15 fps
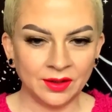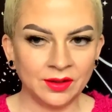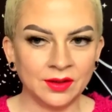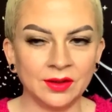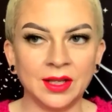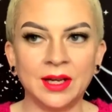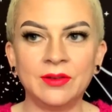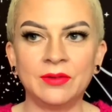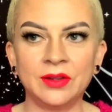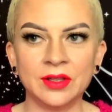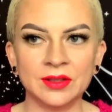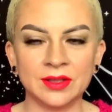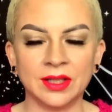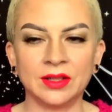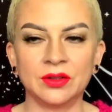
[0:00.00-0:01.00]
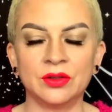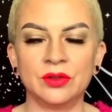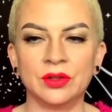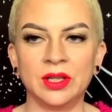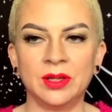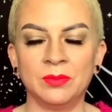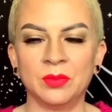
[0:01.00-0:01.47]
Life feels like a
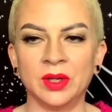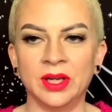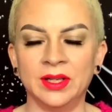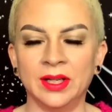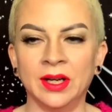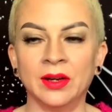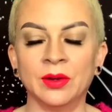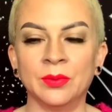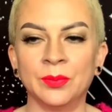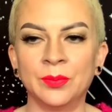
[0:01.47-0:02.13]
dream right now.